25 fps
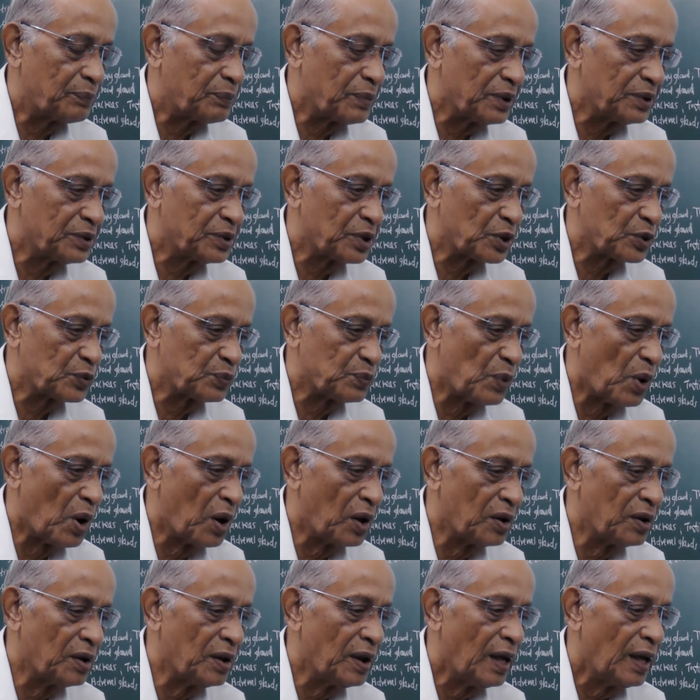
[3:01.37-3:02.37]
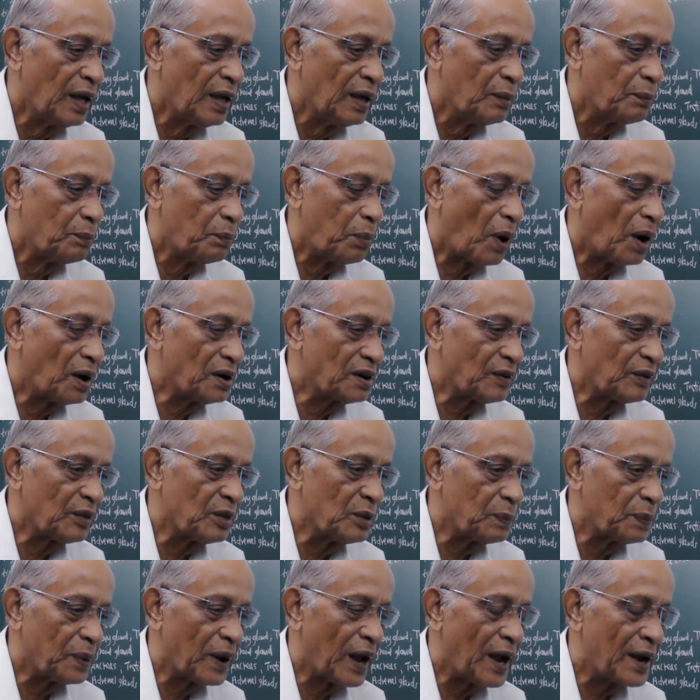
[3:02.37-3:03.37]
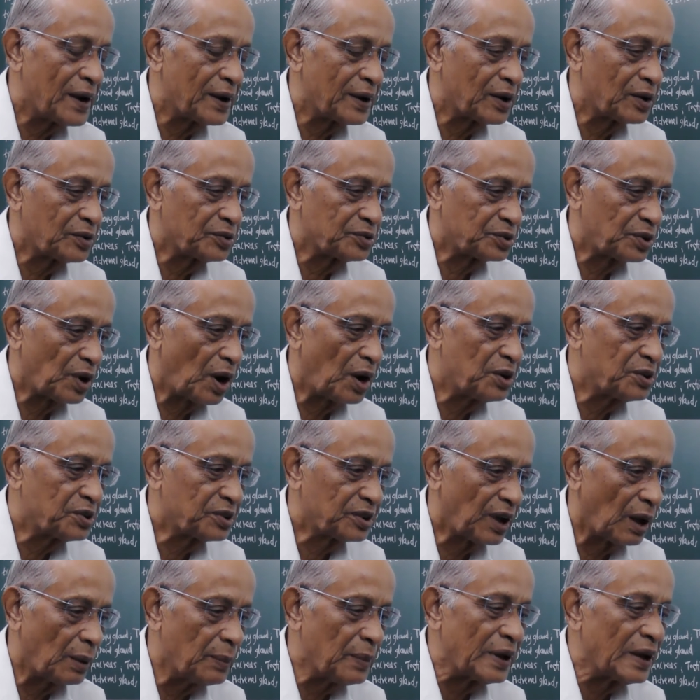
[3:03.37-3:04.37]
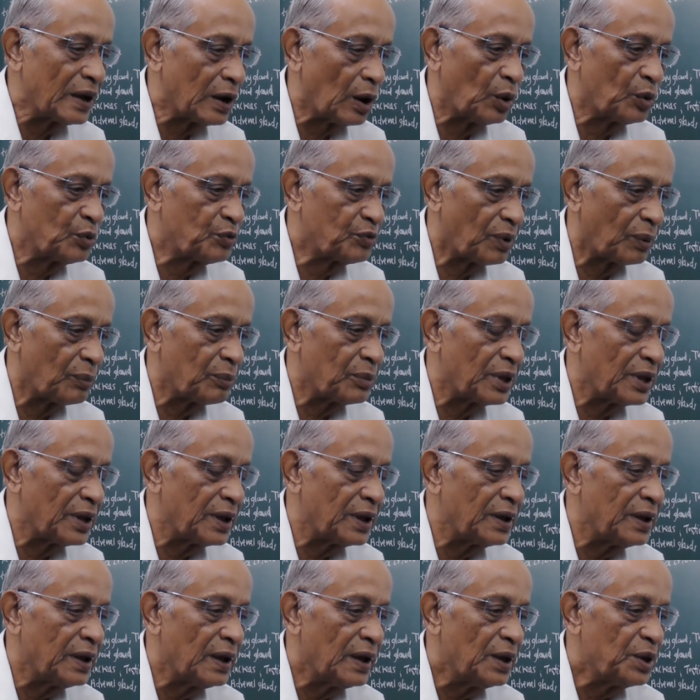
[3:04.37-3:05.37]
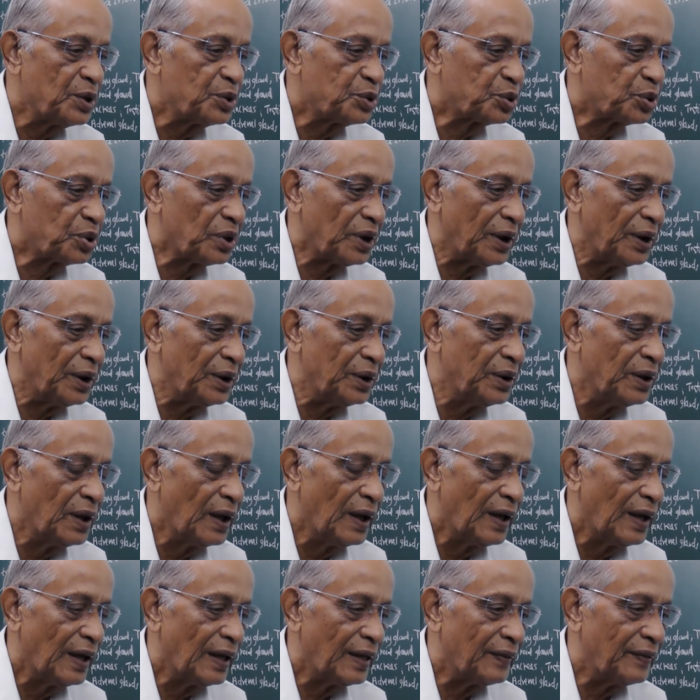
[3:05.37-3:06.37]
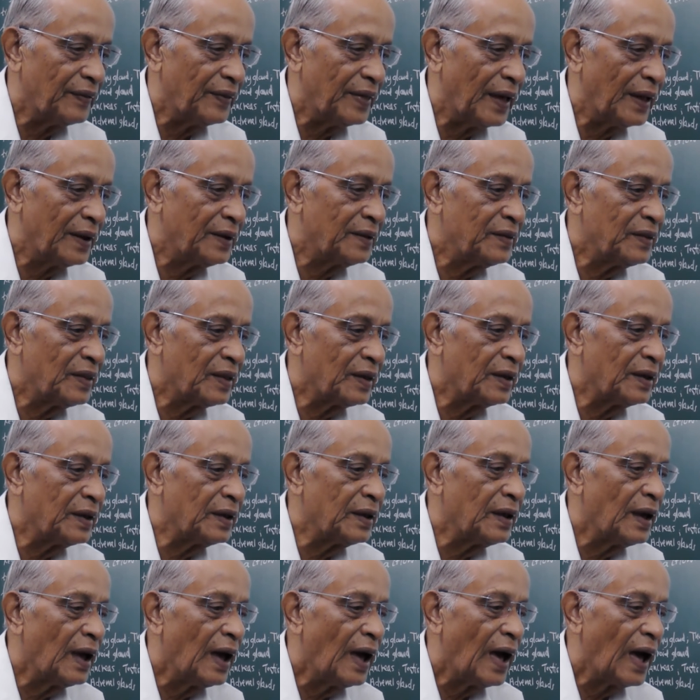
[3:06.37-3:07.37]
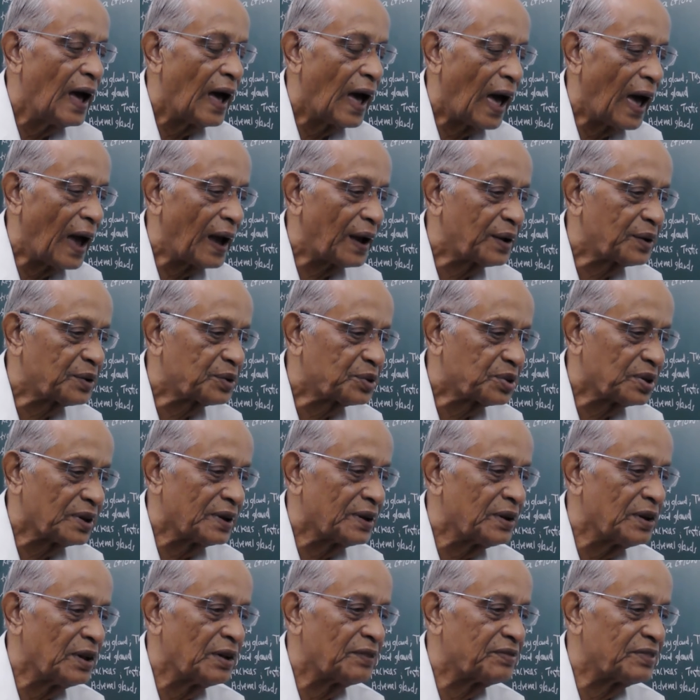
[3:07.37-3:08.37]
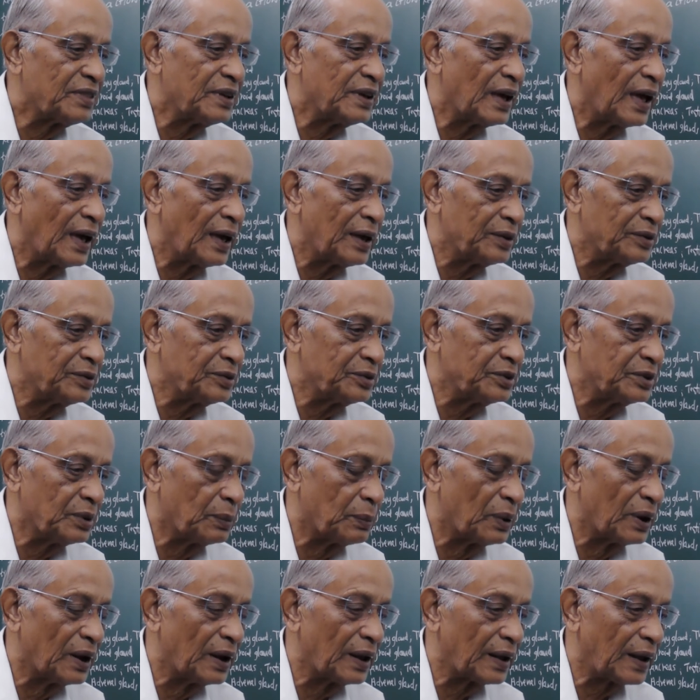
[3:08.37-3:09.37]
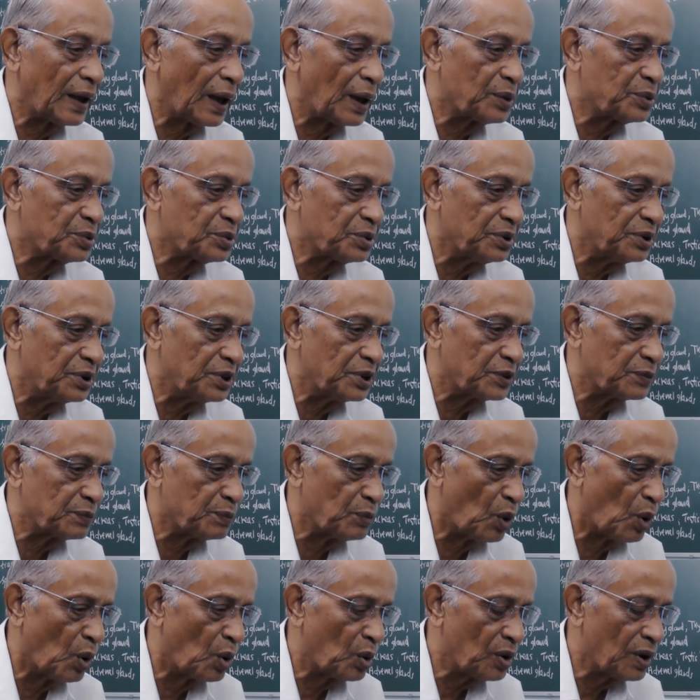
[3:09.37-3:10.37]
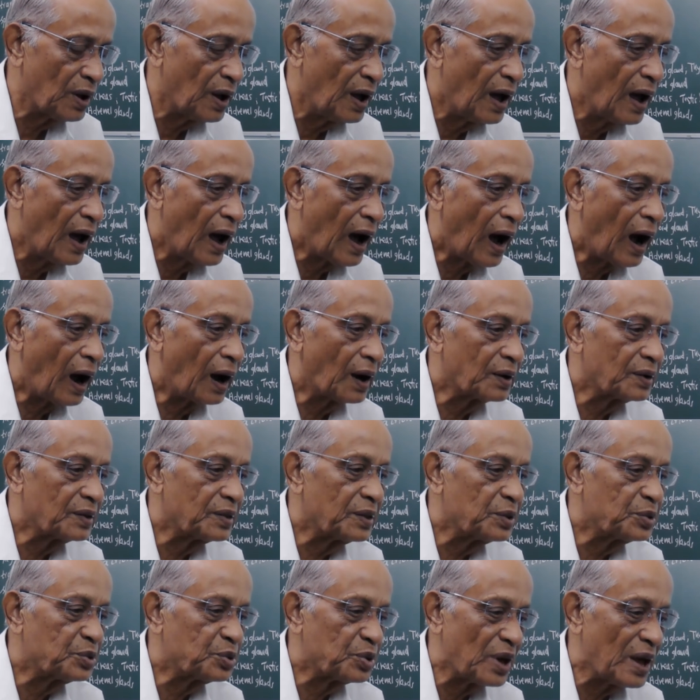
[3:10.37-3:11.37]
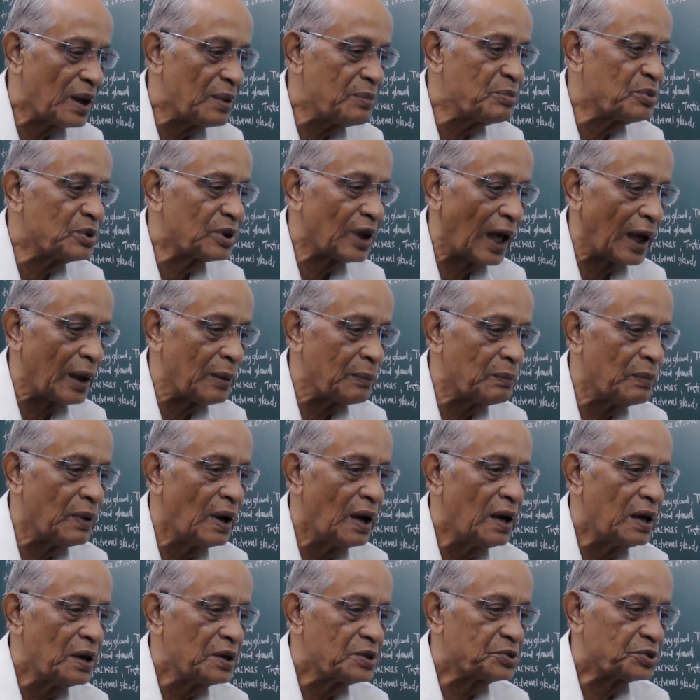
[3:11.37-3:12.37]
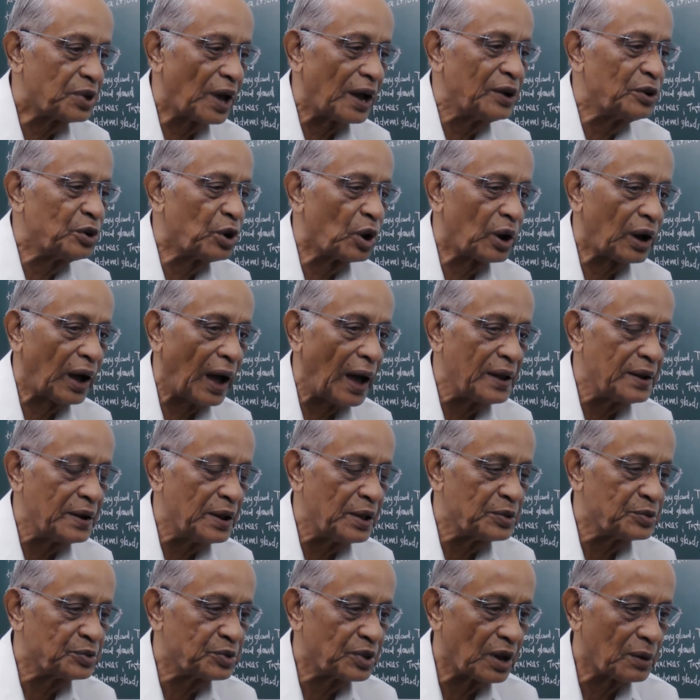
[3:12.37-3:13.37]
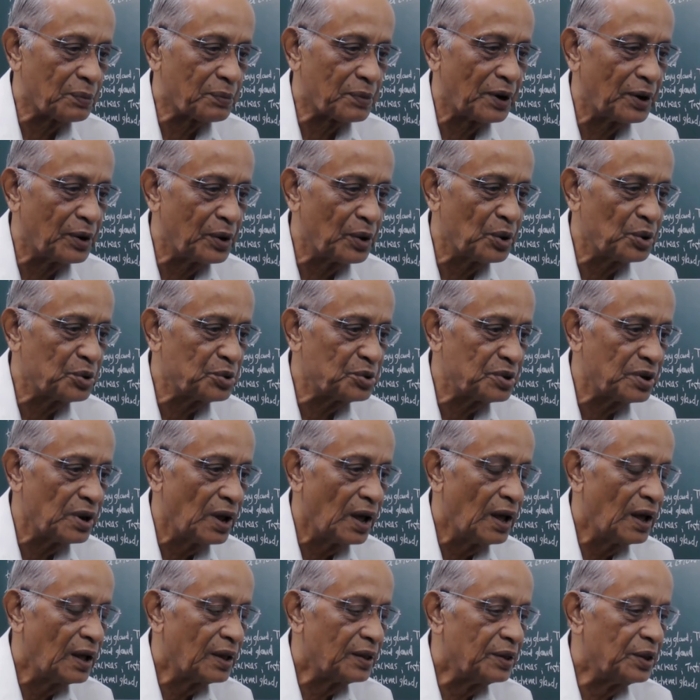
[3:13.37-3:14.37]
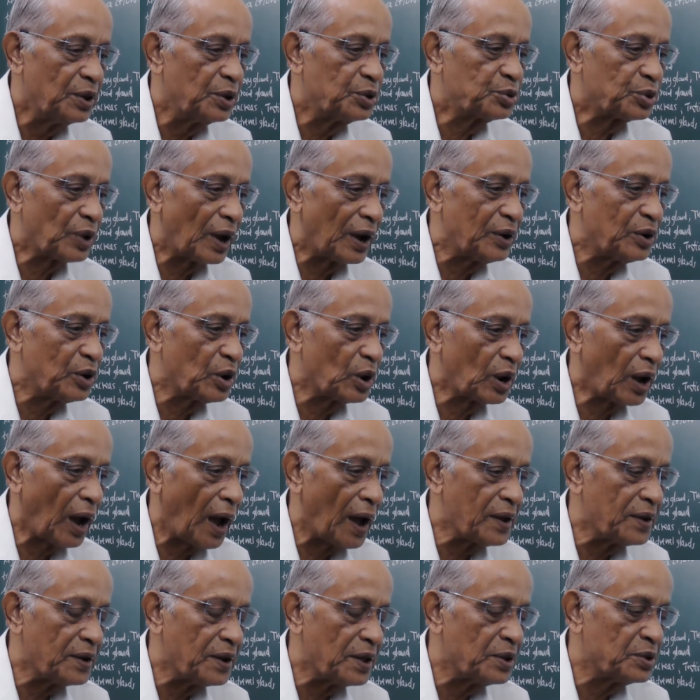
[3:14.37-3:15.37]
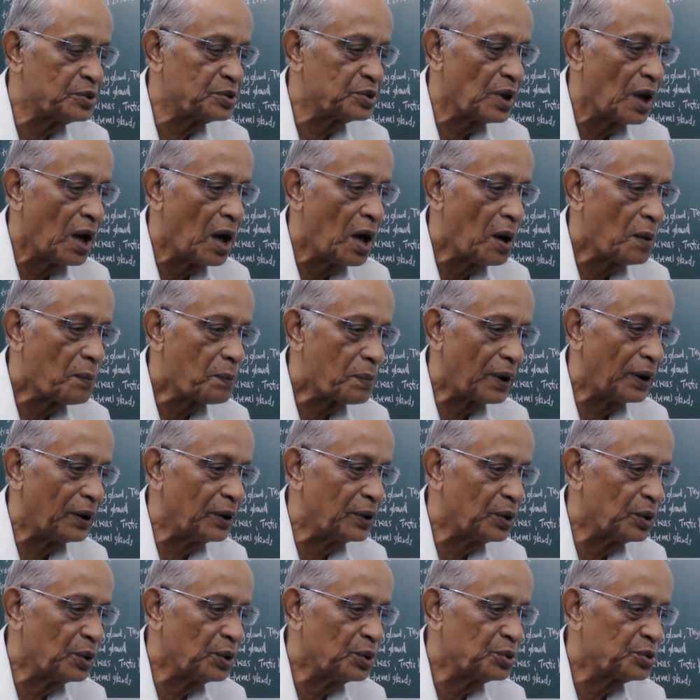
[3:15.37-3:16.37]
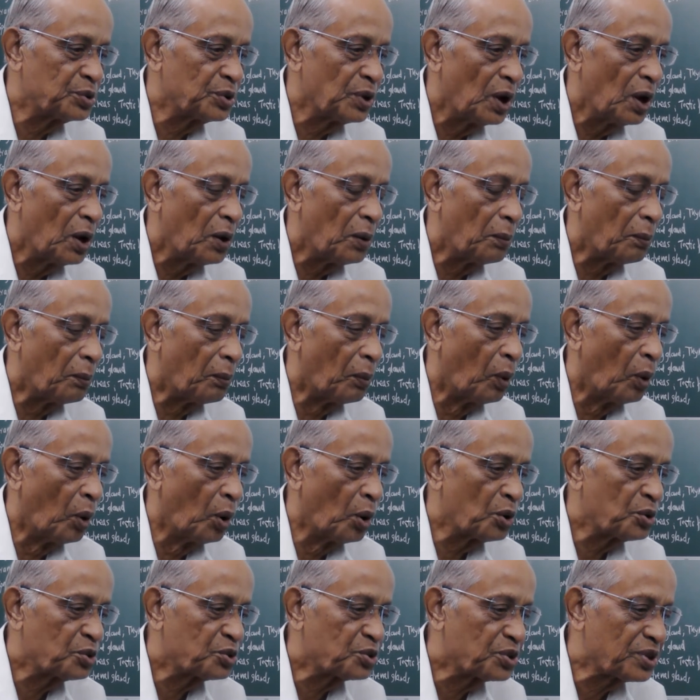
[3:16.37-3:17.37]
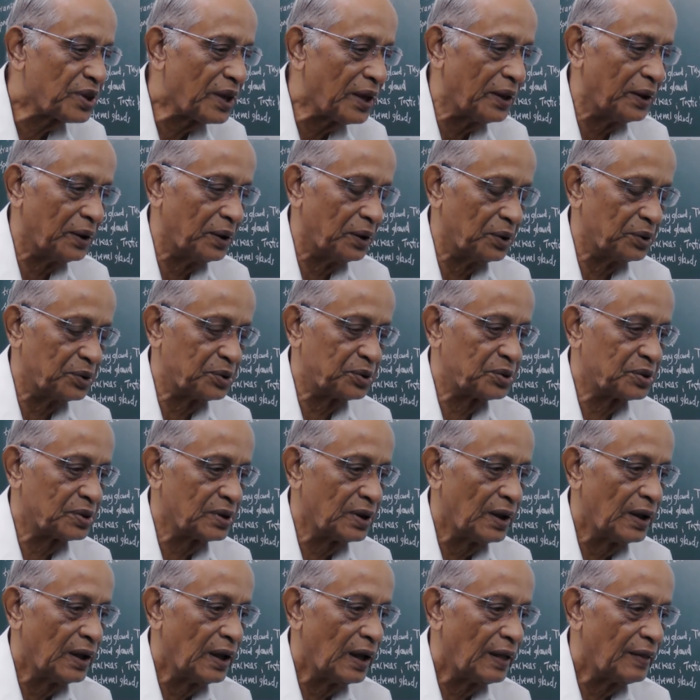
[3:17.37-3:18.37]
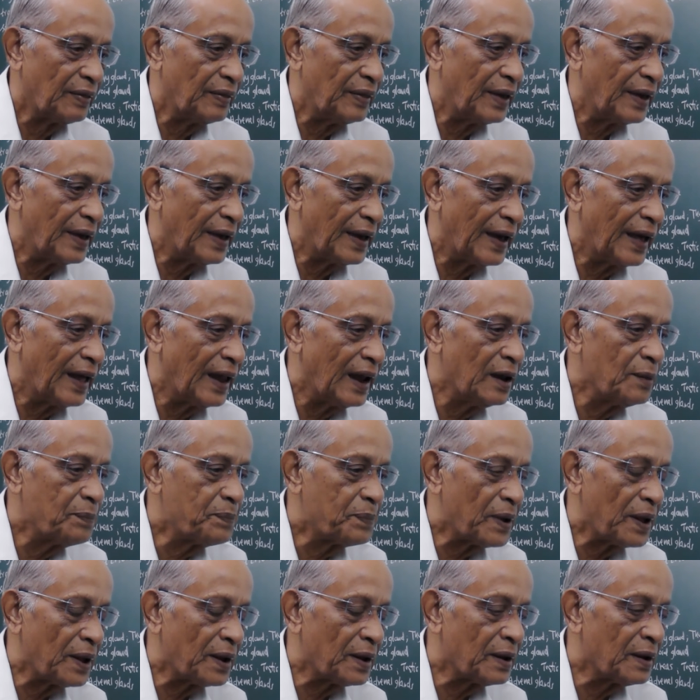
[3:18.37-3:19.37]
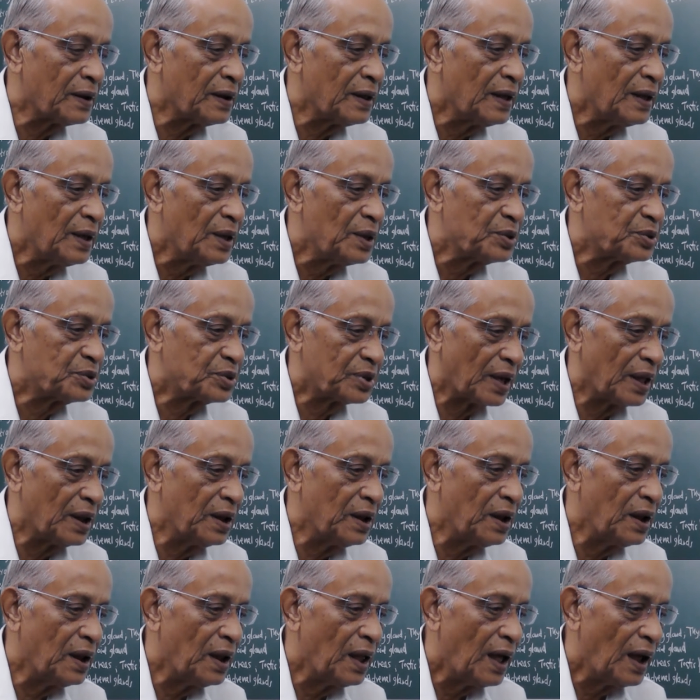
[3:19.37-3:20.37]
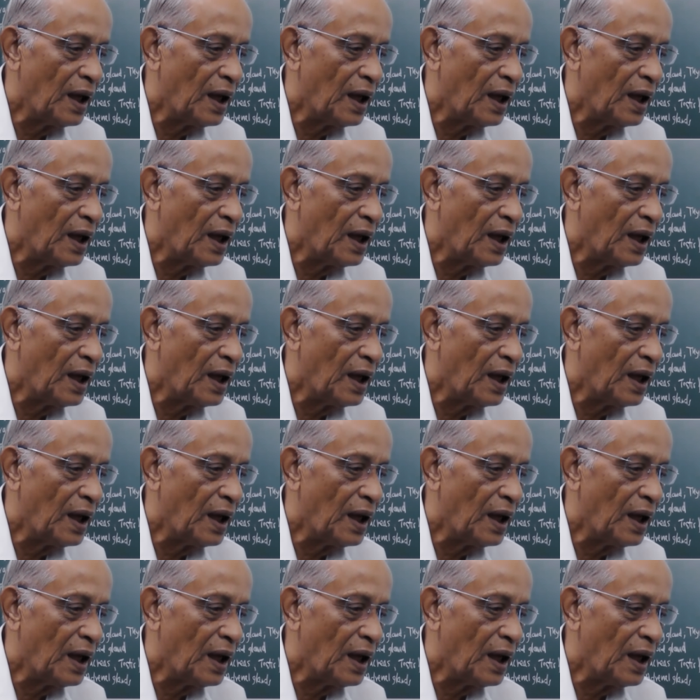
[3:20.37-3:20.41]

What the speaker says: means a small part of the plant starts coming out from the seed, then the action of the gibberellic acid is more. At the same time, cytokinins are produced. These cytokinins produce more cells. They help in cell